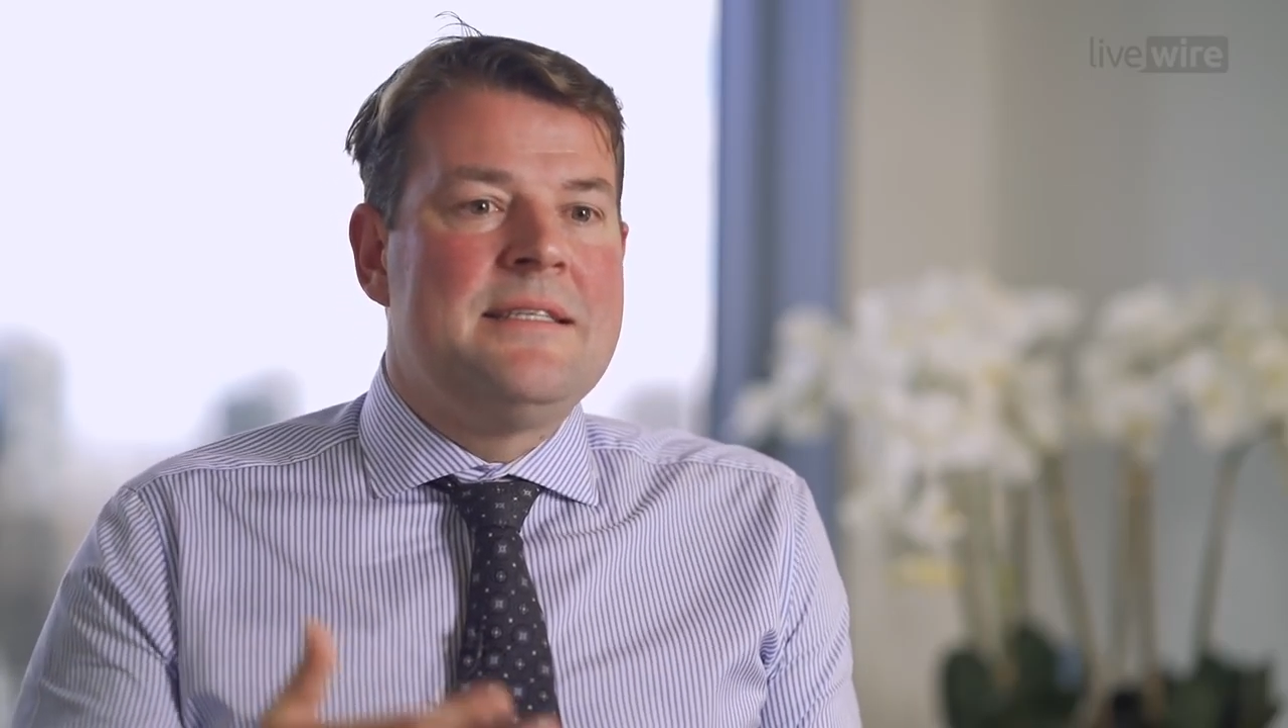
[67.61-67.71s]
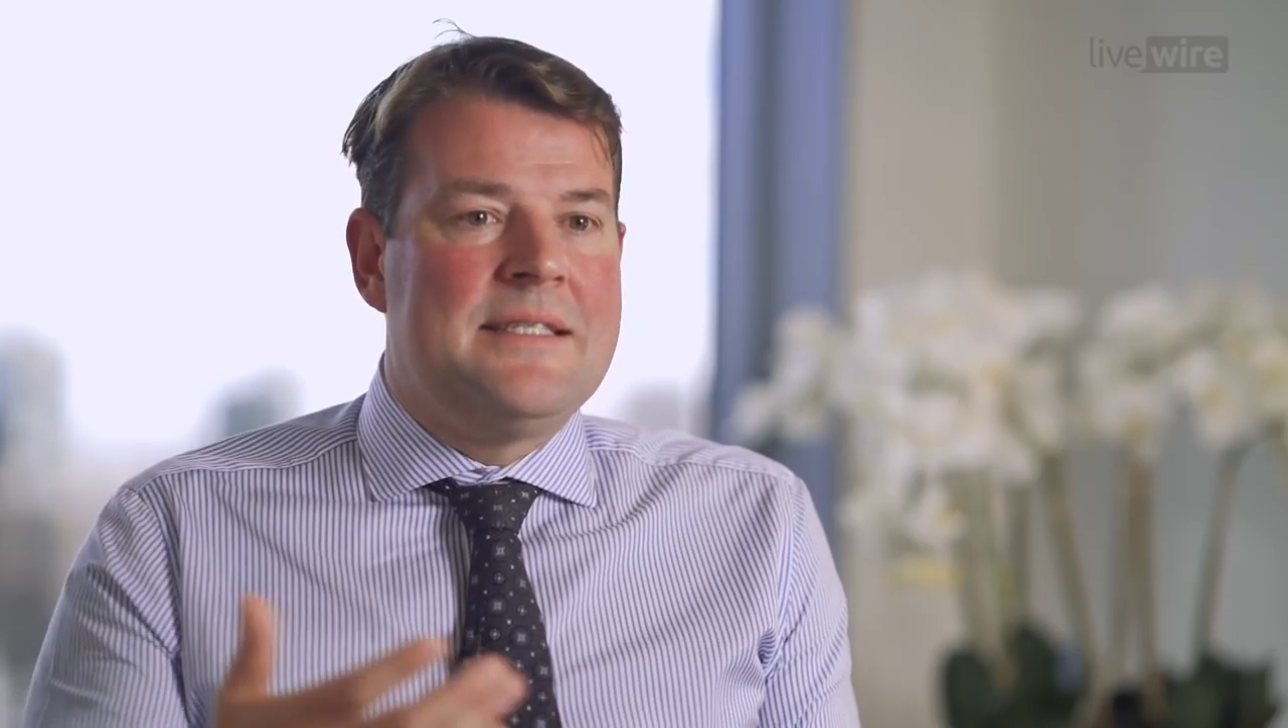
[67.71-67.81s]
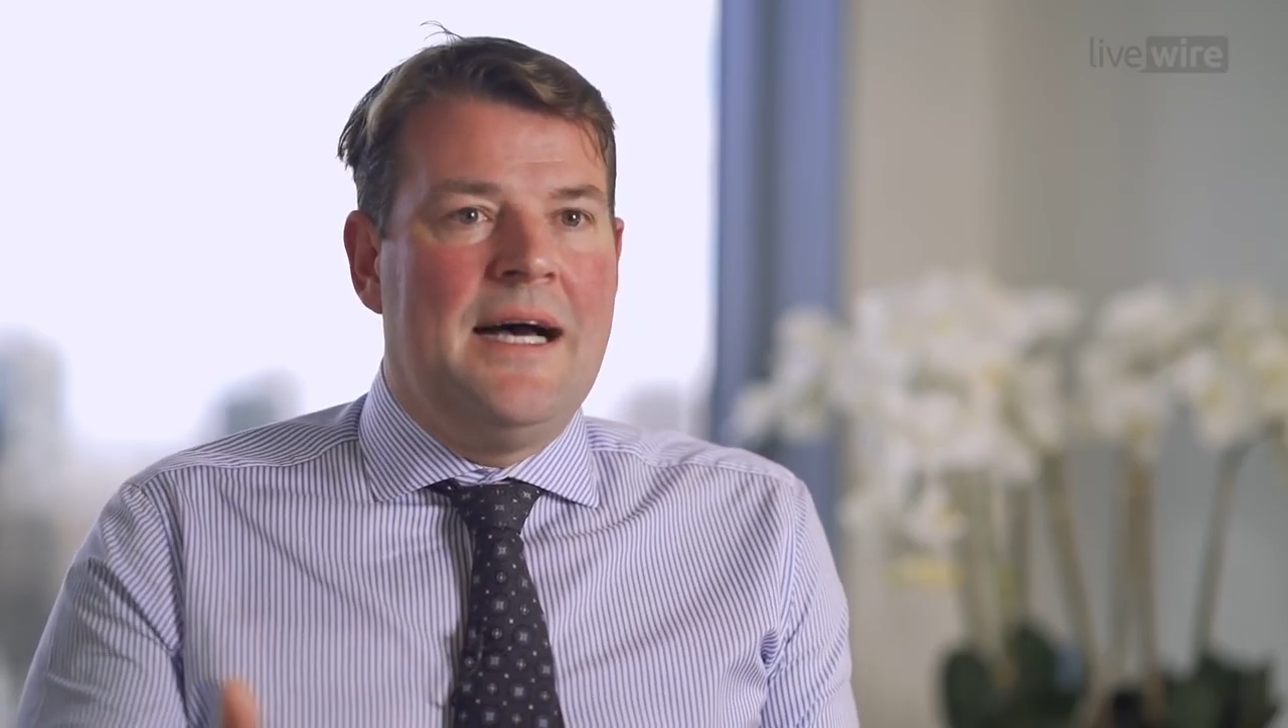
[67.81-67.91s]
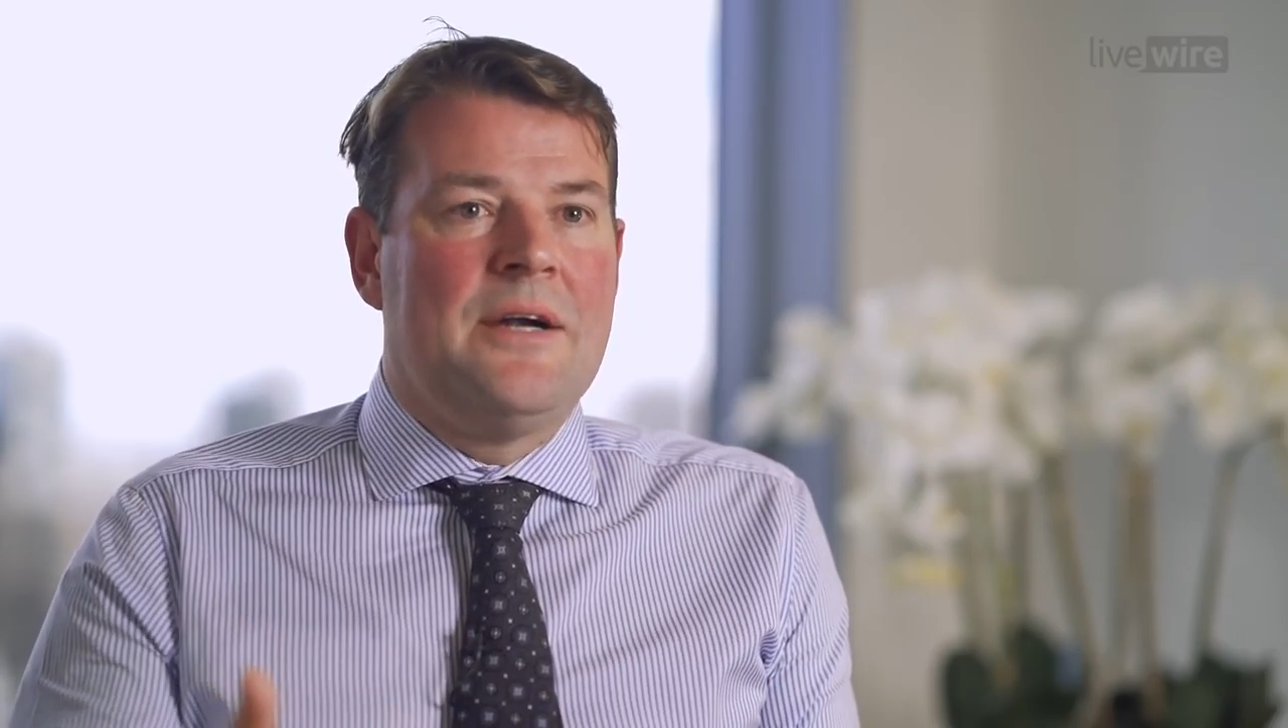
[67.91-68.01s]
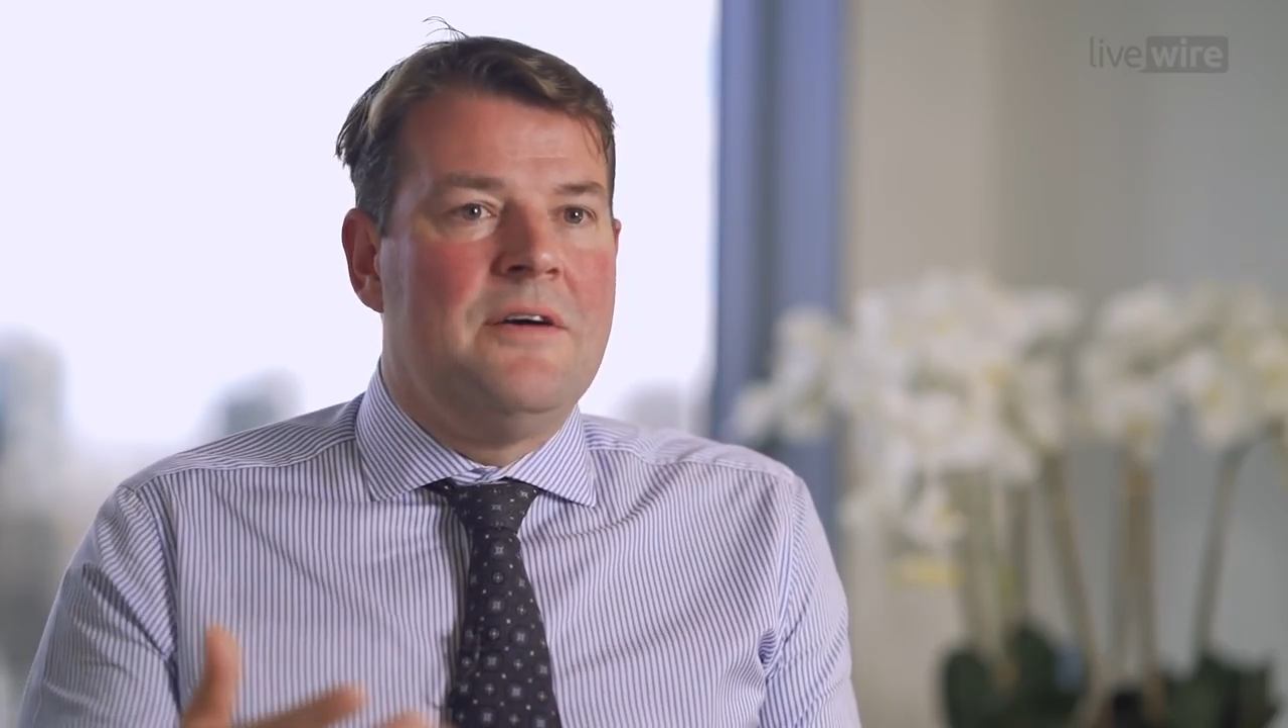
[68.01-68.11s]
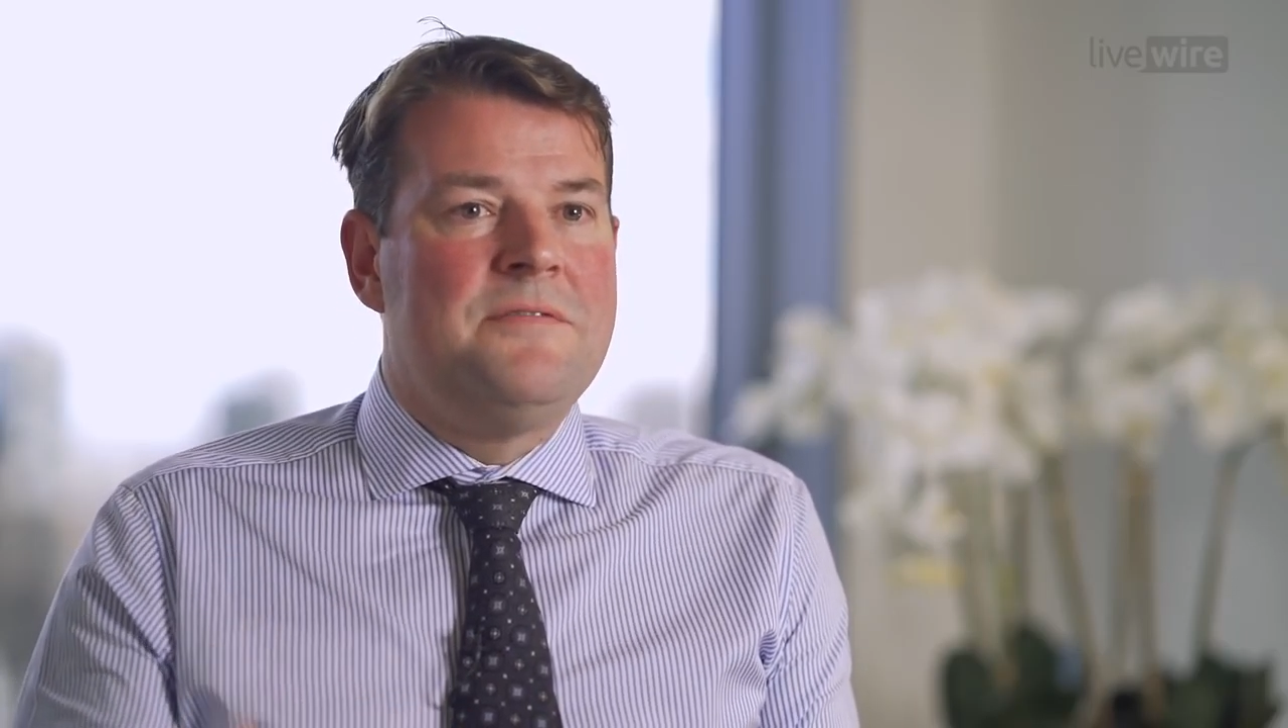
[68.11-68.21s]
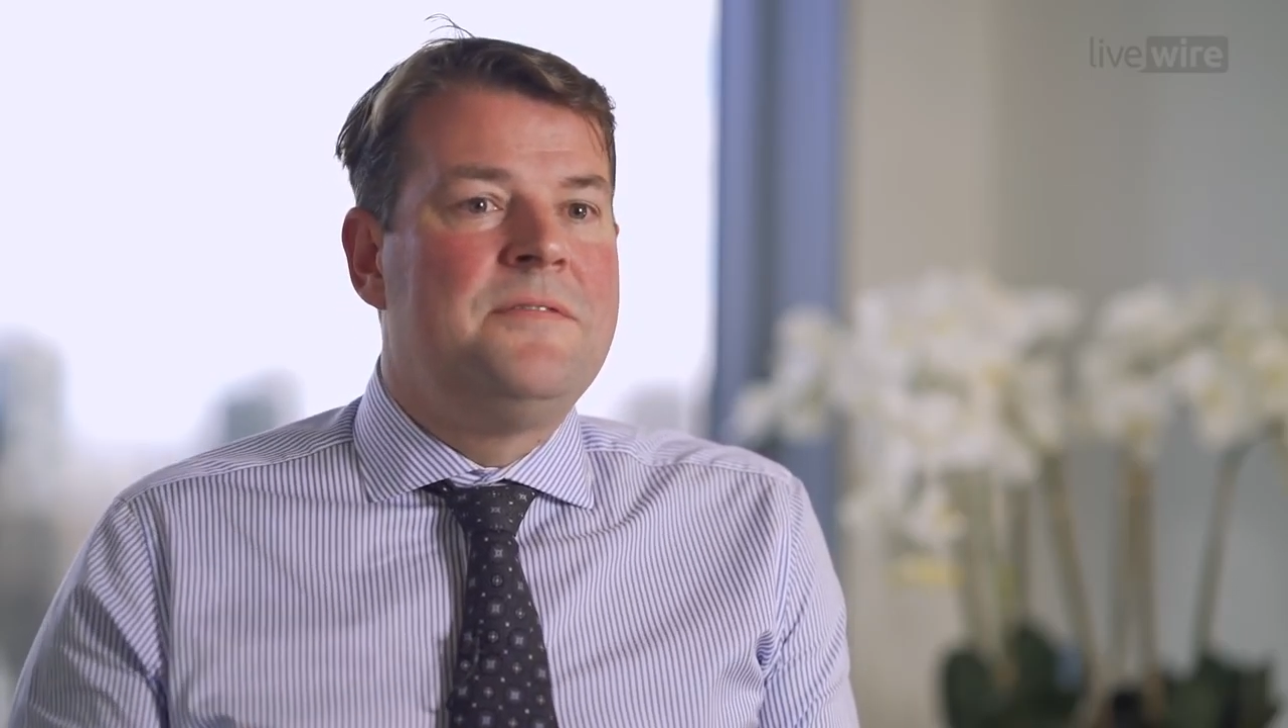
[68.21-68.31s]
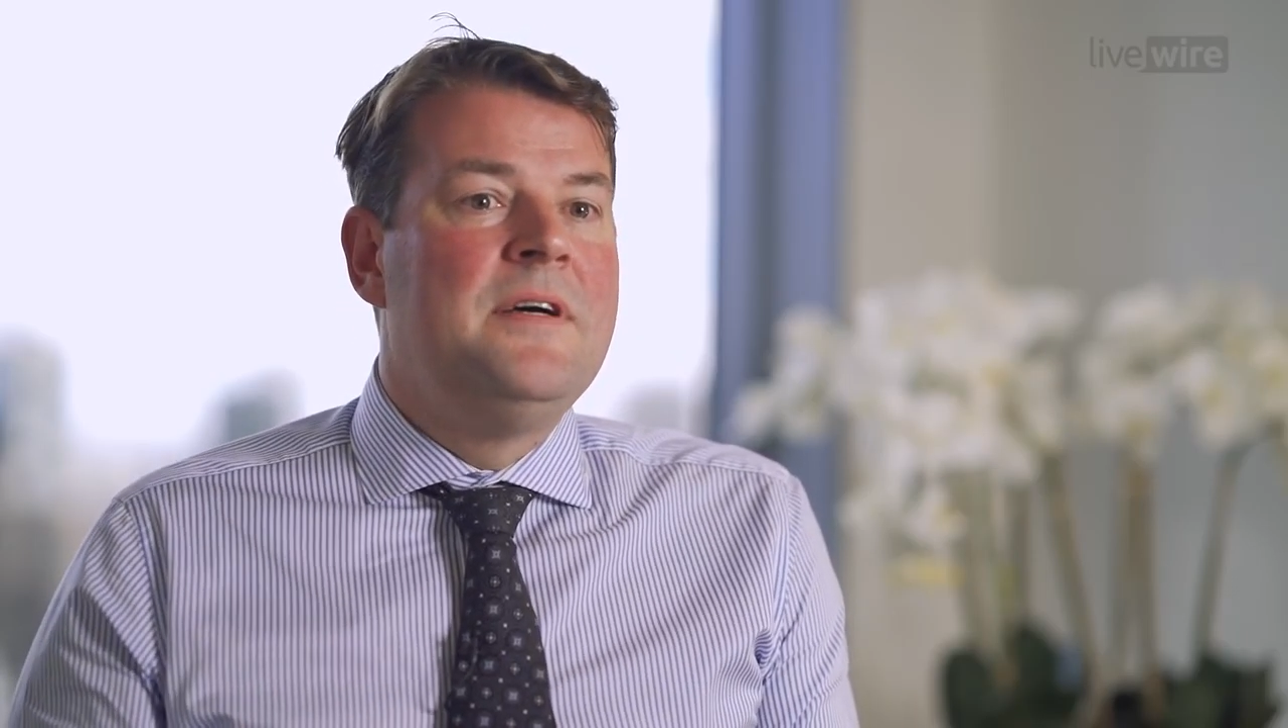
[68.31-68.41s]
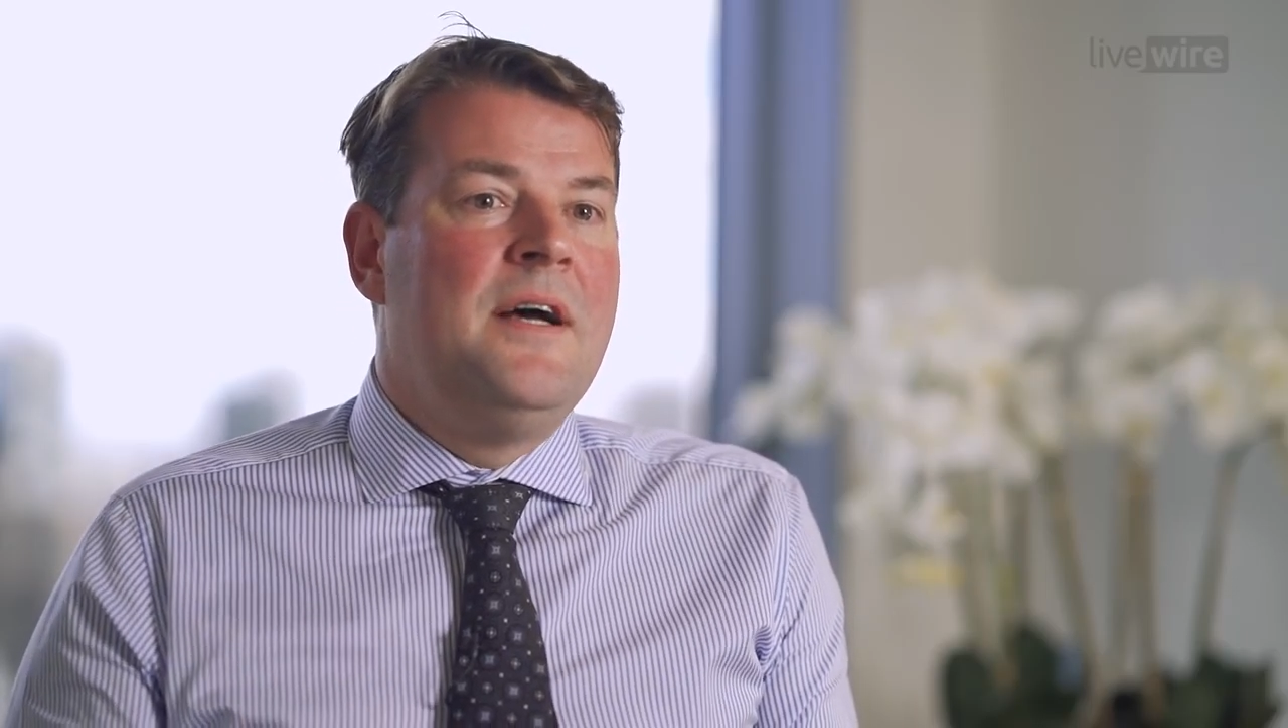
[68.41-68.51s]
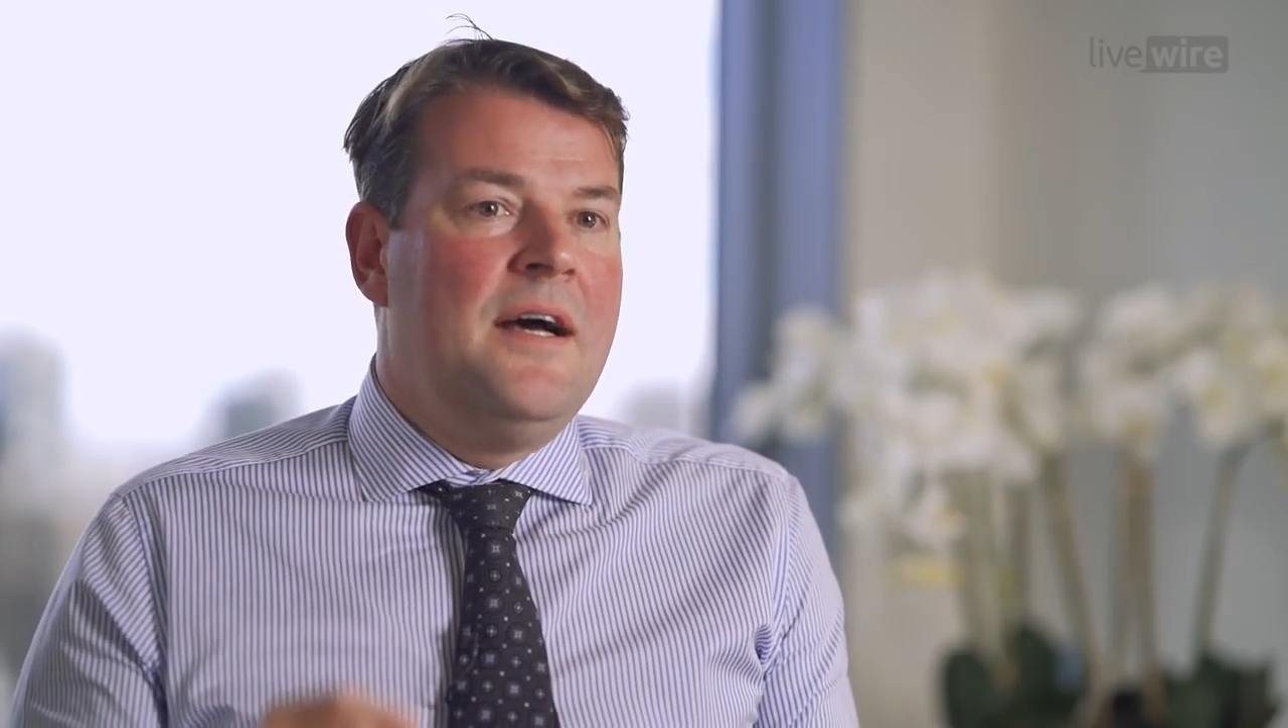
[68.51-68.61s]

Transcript: start off